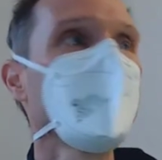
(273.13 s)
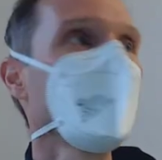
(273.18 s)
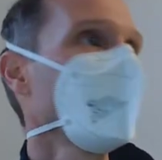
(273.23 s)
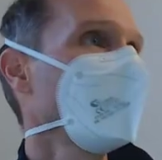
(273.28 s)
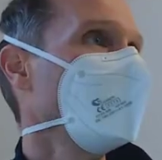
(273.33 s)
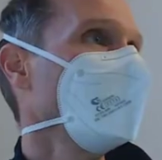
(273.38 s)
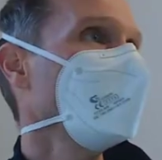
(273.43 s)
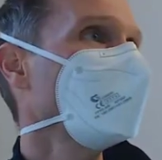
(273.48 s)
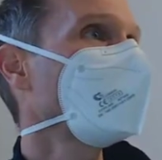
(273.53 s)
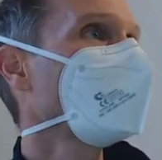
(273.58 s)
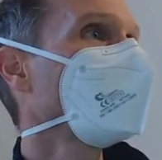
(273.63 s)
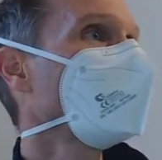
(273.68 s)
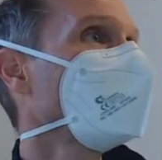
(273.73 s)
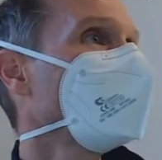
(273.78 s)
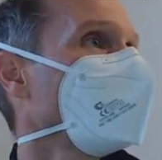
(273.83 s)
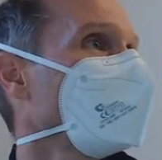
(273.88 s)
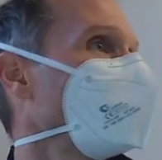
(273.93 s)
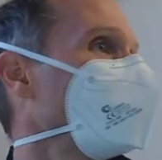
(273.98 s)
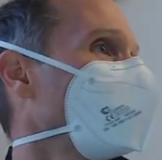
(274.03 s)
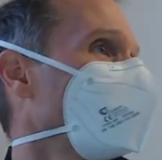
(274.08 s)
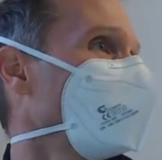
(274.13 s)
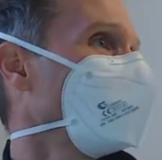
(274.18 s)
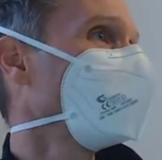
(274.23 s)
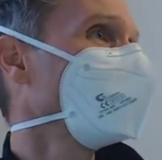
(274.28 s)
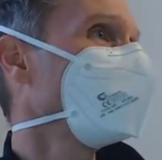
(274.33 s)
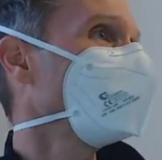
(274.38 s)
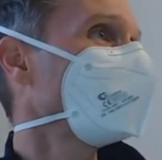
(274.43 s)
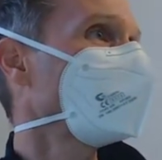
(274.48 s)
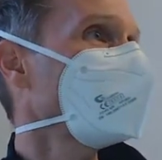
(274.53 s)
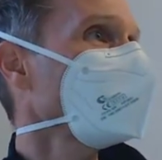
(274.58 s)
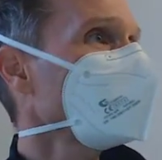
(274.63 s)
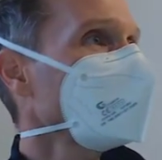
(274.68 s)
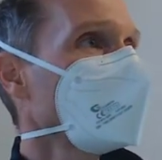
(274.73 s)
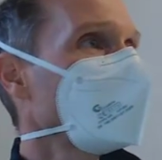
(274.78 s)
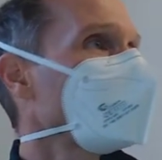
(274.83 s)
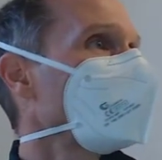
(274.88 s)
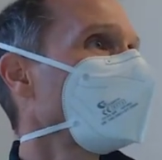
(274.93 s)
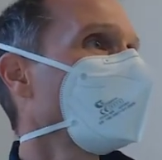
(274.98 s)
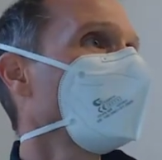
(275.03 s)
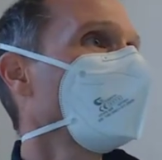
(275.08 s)
Therefore, for just
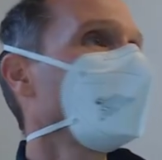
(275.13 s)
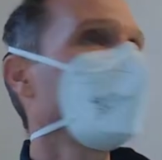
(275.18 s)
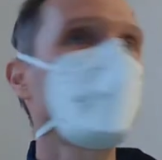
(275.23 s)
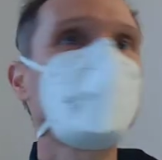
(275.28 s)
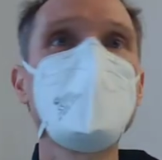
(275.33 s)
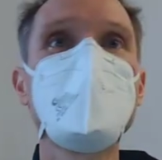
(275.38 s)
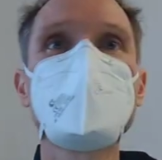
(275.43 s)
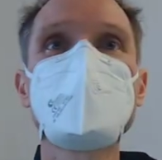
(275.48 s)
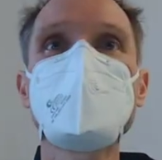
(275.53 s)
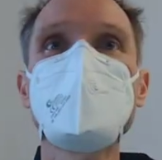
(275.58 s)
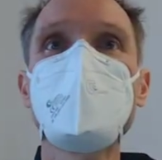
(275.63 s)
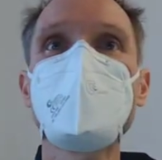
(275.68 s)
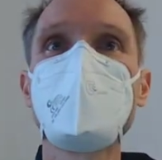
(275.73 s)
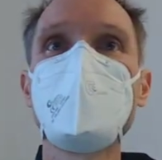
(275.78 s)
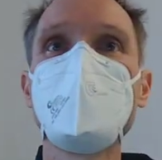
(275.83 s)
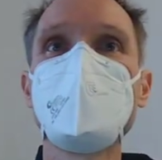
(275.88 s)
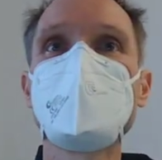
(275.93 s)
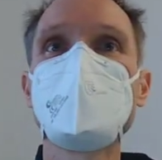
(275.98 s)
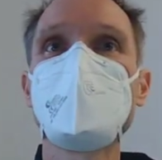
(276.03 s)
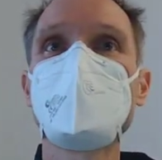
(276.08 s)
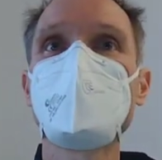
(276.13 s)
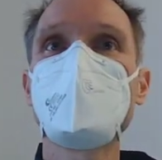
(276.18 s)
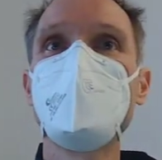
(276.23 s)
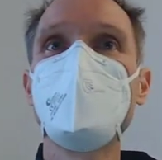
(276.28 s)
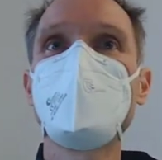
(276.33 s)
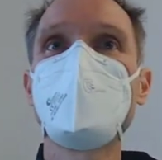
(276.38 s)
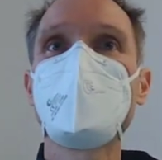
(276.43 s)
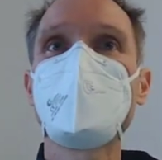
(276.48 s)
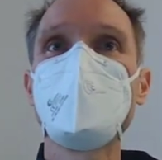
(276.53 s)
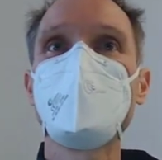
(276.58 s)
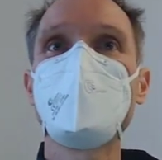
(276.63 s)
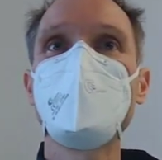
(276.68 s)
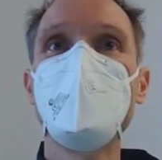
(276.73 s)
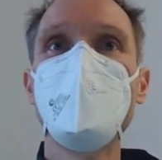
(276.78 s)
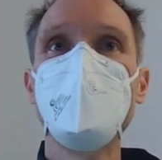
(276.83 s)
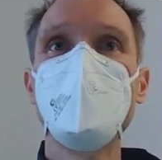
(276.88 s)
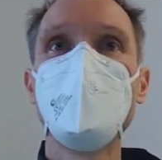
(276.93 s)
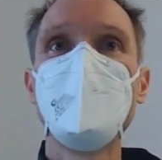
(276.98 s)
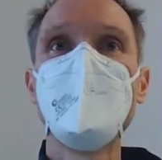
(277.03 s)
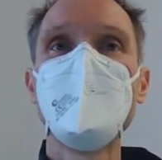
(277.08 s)
exploring things, StackBlitz is perfectly fine.
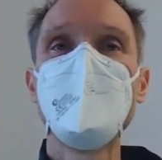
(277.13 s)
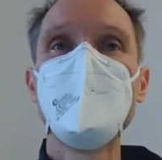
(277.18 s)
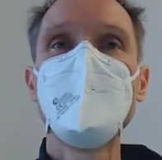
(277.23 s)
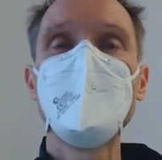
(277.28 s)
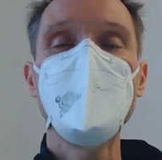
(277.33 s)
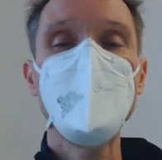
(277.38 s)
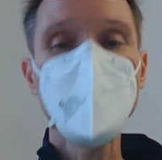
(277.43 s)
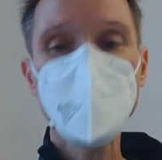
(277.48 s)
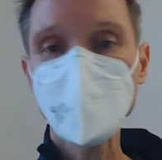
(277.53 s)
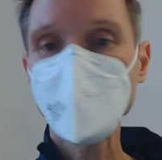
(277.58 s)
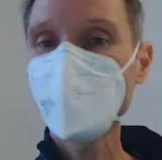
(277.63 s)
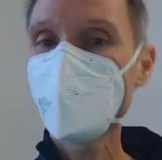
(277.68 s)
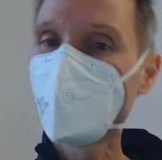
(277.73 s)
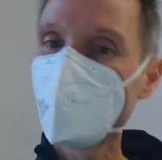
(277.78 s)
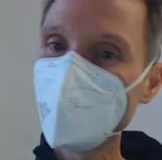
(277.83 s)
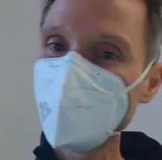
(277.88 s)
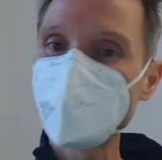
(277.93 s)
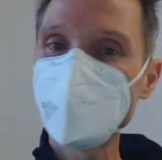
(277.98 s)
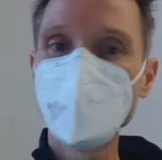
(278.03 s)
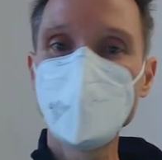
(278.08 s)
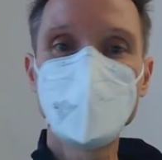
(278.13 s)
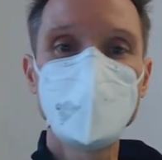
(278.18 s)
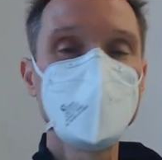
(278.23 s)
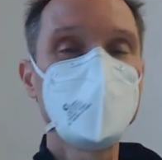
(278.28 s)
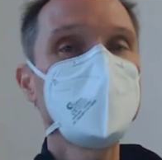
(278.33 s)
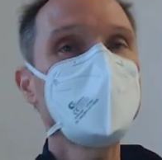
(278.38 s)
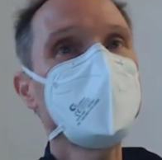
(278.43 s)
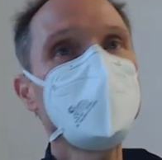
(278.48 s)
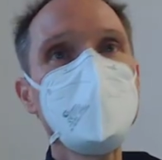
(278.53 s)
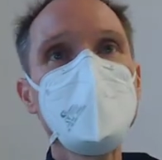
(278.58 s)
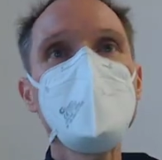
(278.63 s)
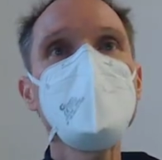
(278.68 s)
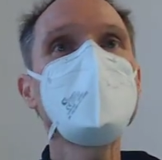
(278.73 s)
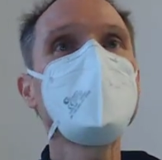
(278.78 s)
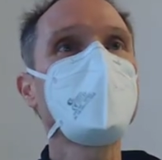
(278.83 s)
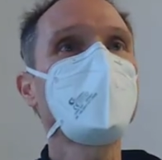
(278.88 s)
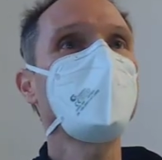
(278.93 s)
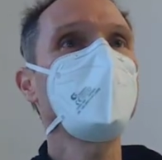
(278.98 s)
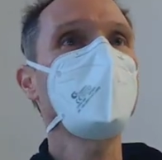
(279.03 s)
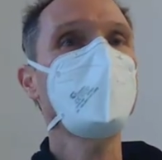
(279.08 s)
And I want you to see
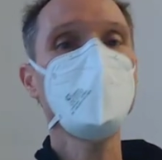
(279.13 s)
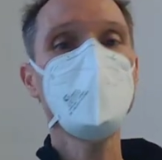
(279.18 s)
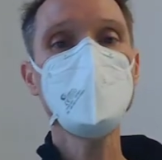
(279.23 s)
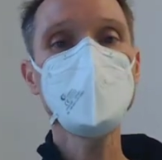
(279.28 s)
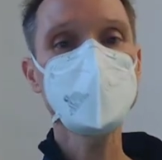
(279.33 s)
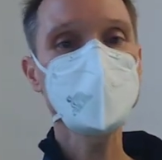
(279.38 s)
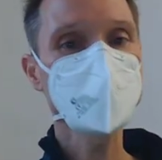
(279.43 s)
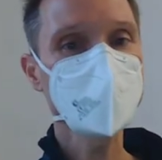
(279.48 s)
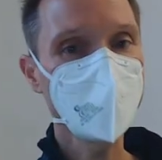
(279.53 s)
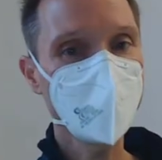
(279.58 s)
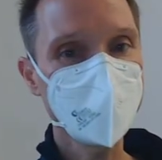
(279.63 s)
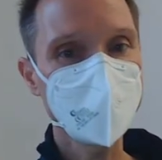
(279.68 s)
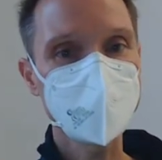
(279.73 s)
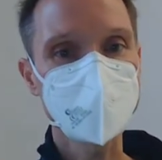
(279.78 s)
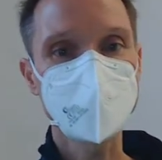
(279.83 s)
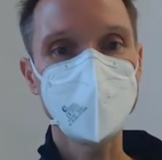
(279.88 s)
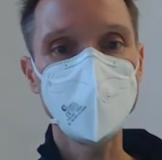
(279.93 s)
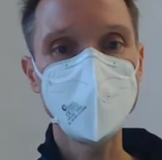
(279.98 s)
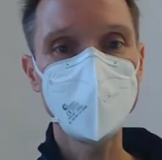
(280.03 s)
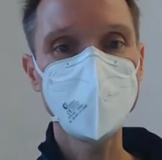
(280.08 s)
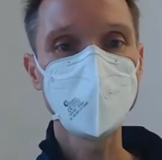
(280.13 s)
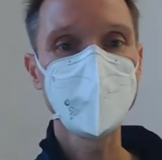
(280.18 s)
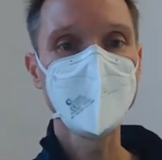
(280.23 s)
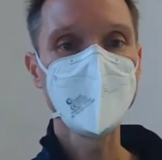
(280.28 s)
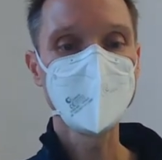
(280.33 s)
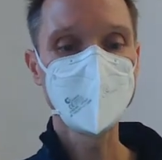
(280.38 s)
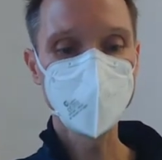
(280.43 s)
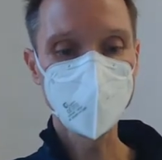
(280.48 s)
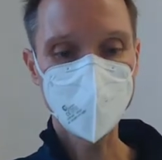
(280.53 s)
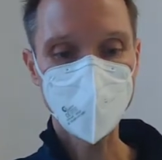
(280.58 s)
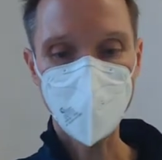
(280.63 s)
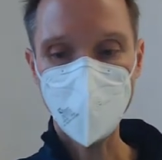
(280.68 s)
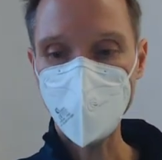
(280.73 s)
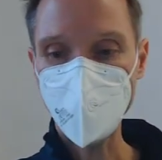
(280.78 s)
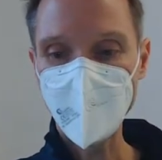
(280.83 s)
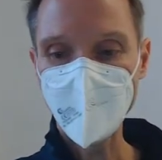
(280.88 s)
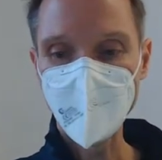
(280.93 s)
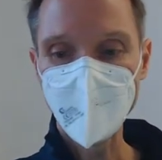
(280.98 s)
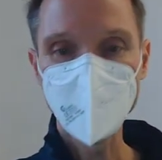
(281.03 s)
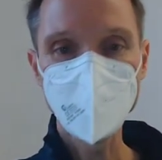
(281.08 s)
different things, so I decided today
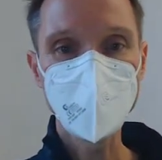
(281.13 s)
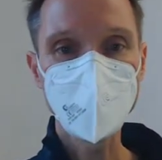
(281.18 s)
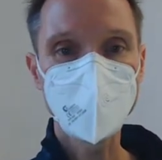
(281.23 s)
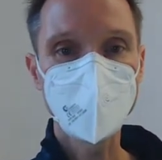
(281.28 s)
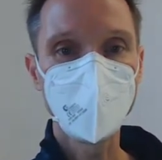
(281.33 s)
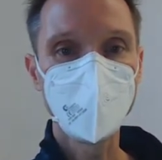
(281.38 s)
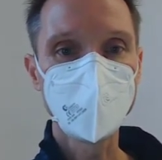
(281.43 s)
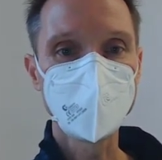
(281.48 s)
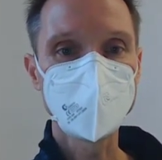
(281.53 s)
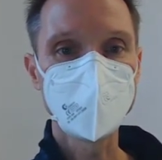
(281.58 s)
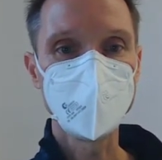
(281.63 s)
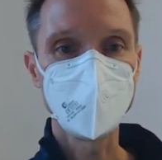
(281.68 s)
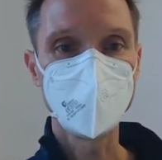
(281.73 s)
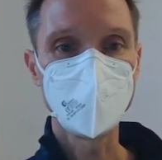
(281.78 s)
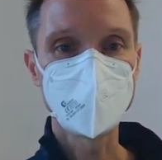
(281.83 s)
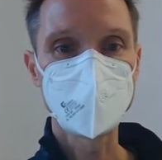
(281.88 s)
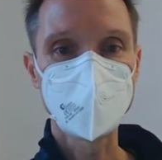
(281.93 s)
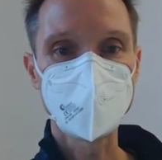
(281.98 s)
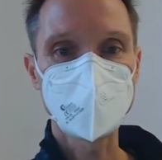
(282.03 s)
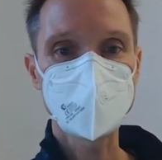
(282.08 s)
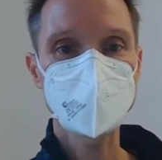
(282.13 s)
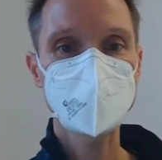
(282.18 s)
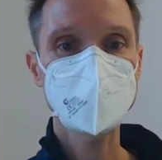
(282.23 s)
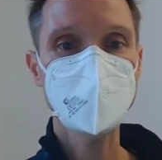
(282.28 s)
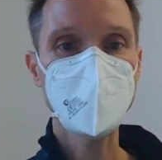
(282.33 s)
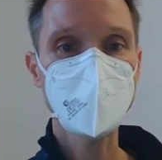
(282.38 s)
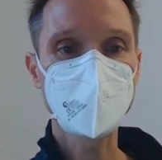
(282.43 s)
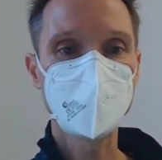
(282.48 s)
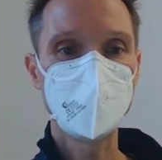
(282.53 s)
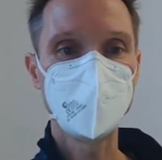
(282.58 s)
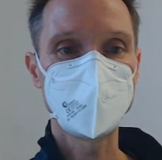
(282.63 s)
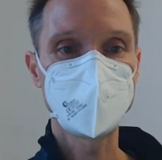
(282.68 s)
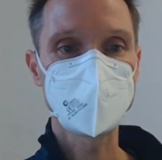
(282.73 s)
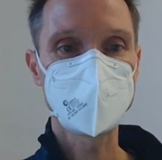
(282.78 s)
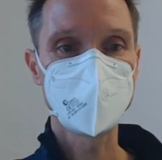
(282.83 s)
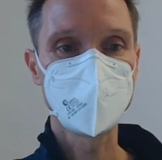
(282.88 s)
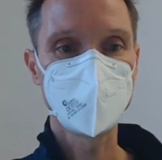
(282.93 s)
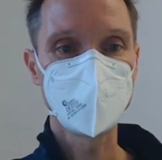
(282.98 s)
we are going to use StackBlitz.